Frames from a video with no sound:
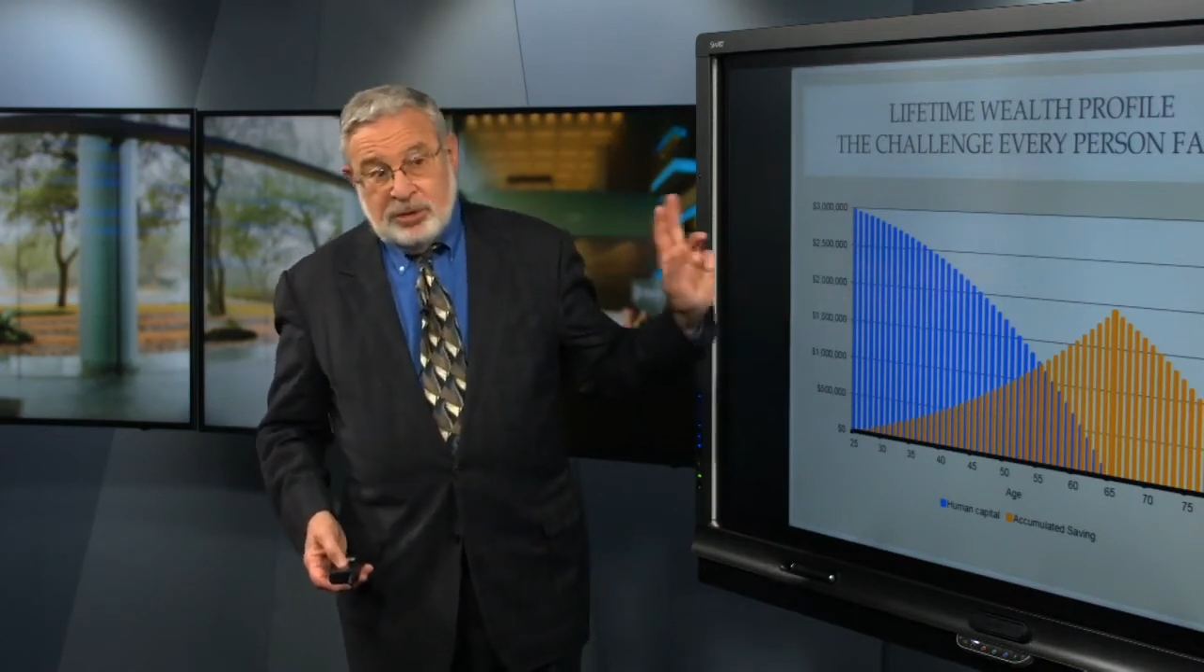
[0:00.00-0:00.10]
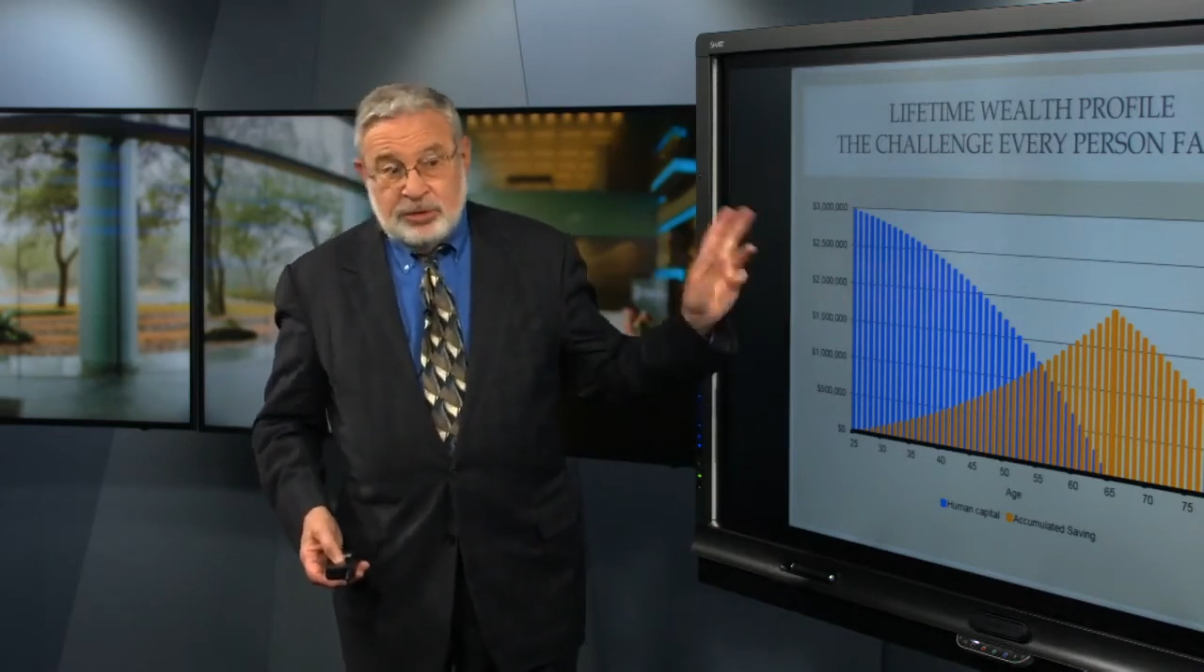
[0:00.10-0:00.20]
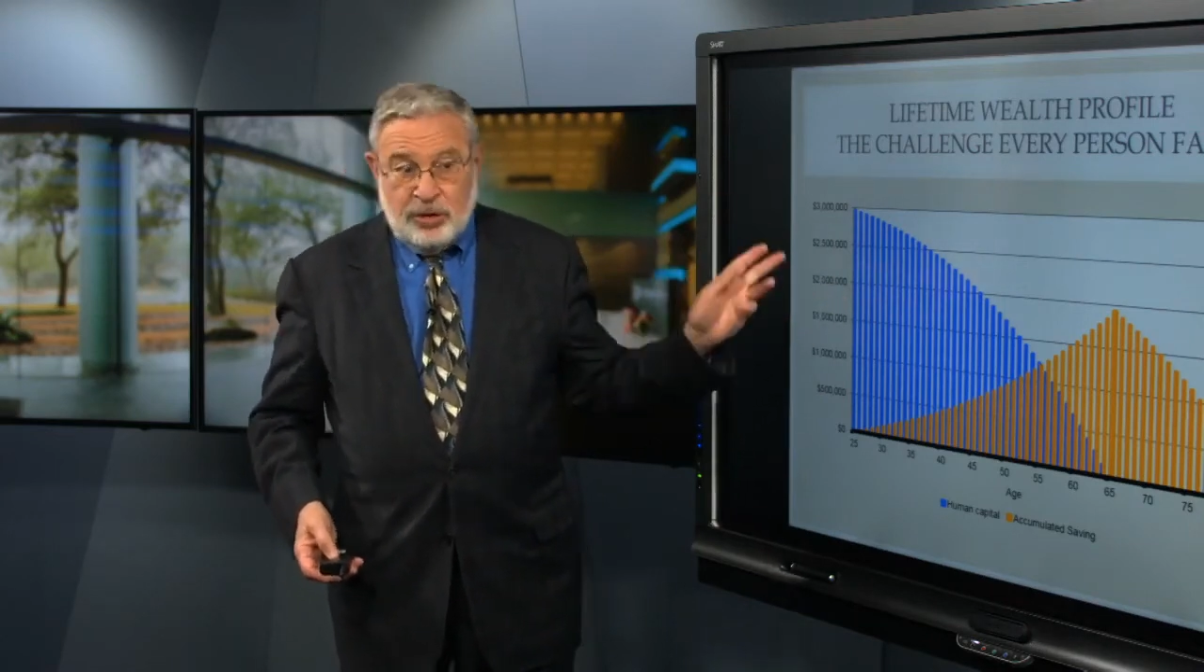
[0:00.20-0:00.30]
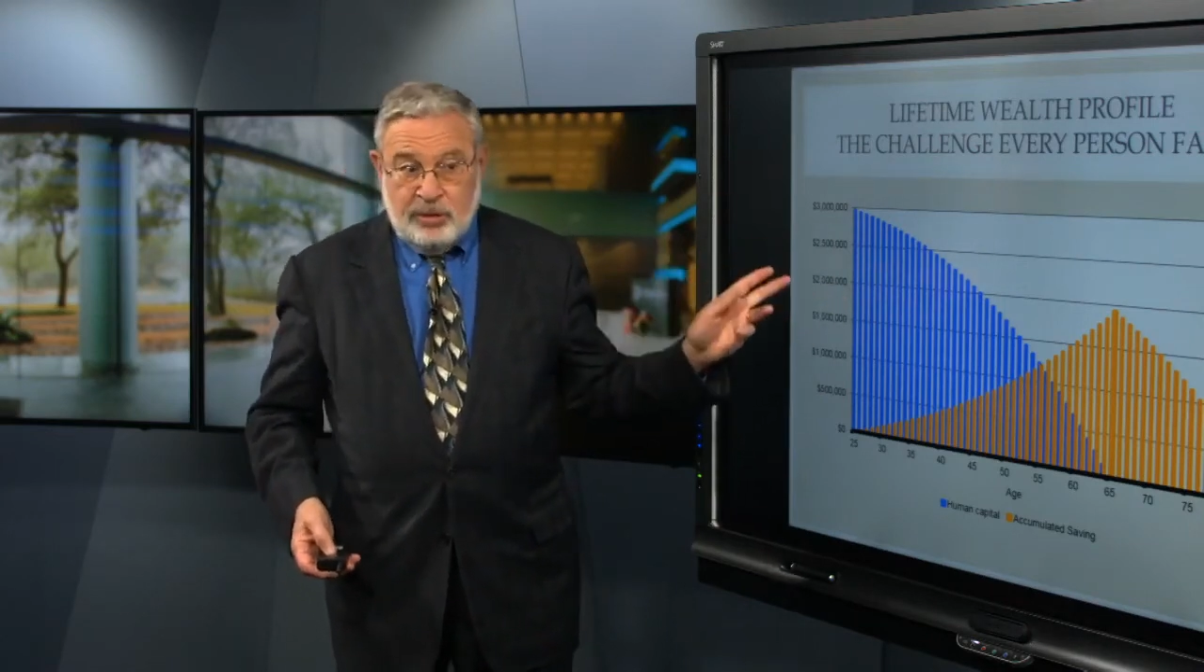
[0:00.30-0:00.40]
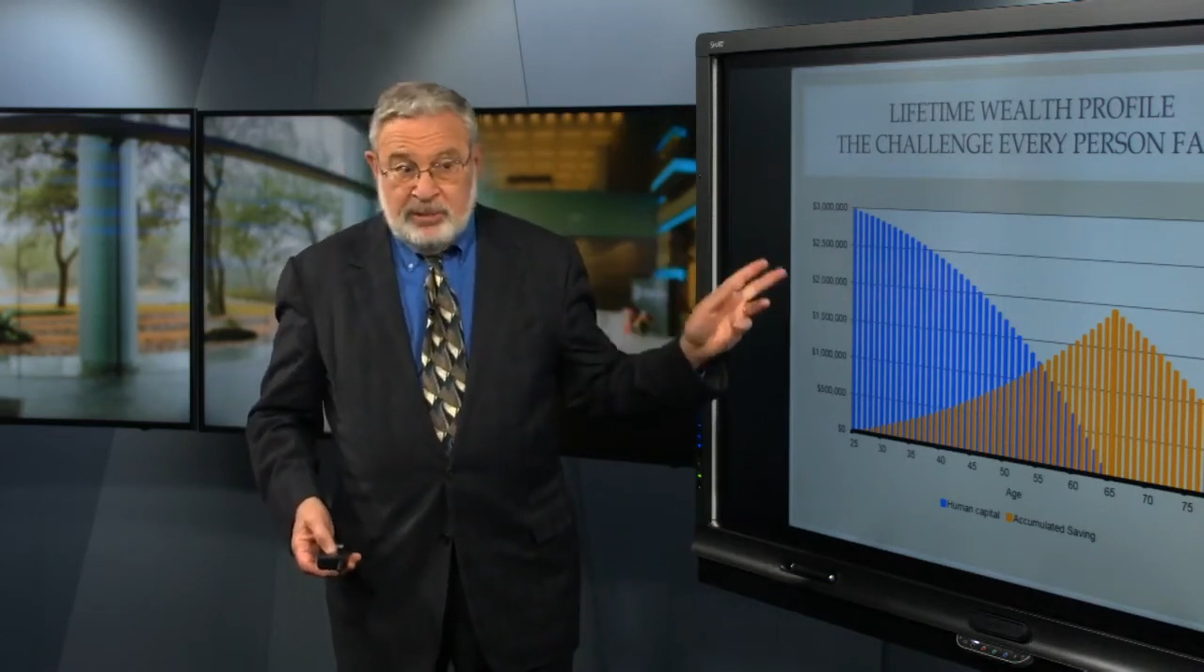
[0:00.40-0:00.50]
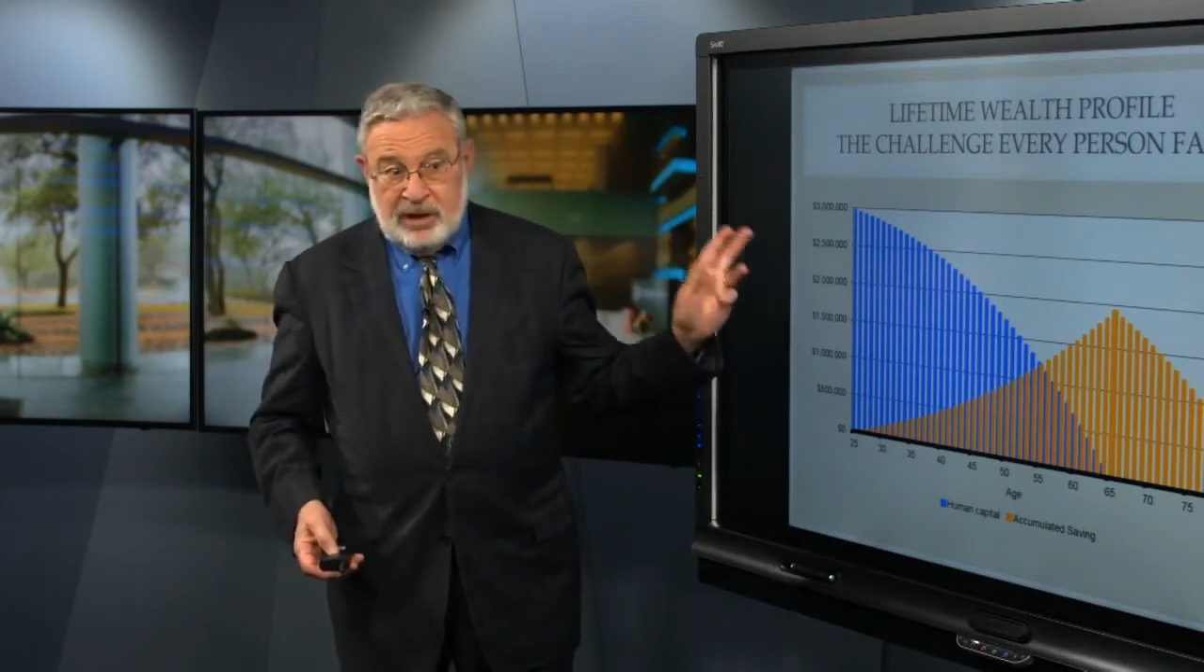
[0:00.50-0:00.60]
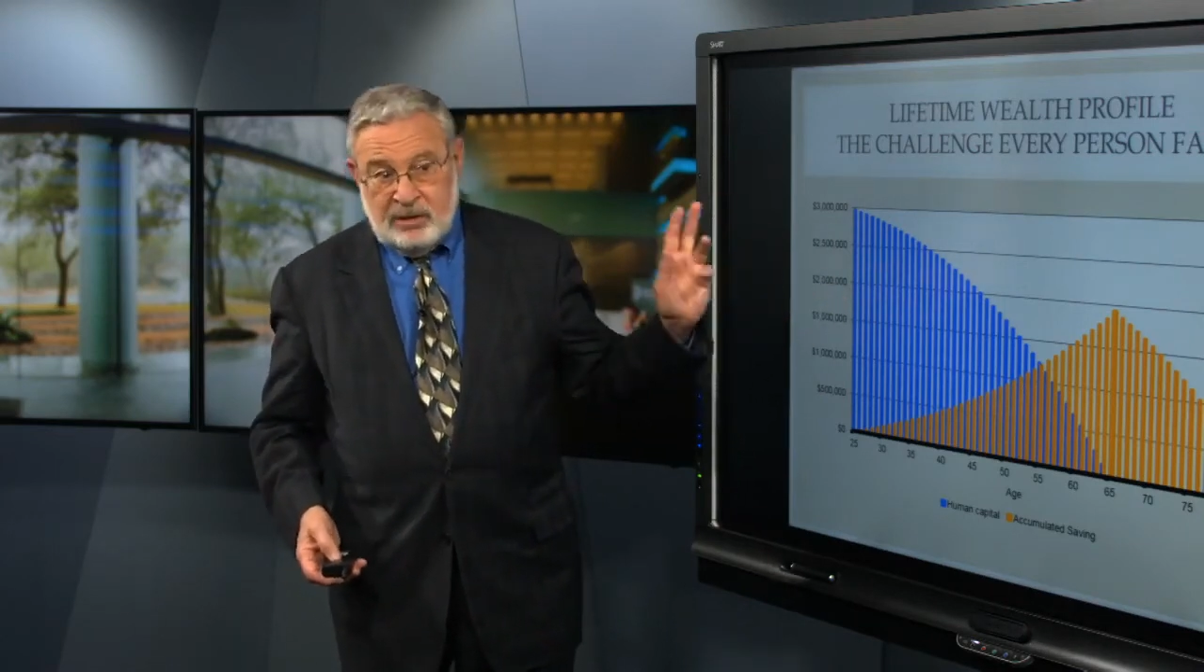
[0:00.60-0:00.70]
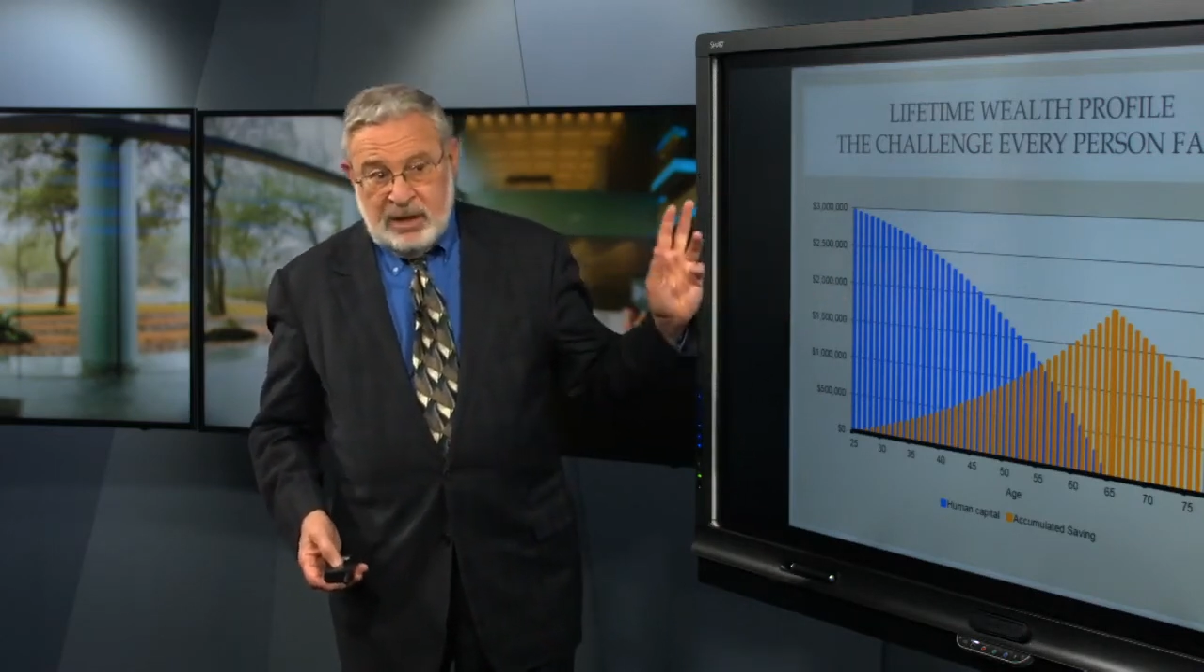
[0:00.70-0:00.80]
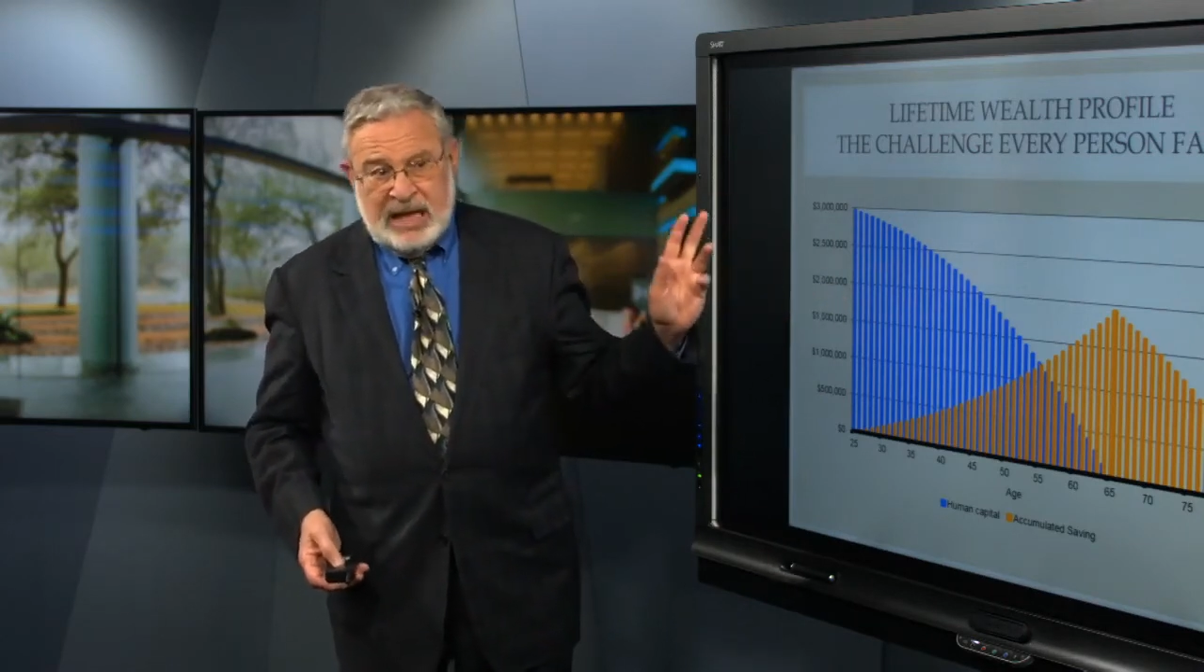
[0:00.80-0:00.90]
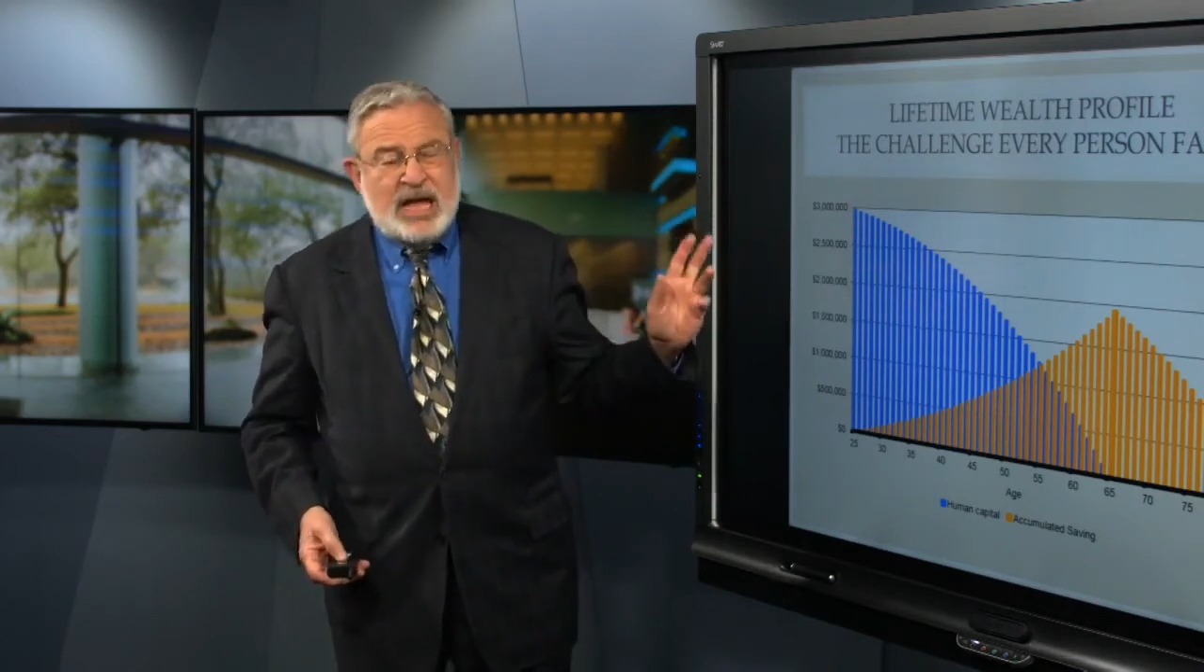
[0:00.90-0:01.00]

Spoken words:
determinant.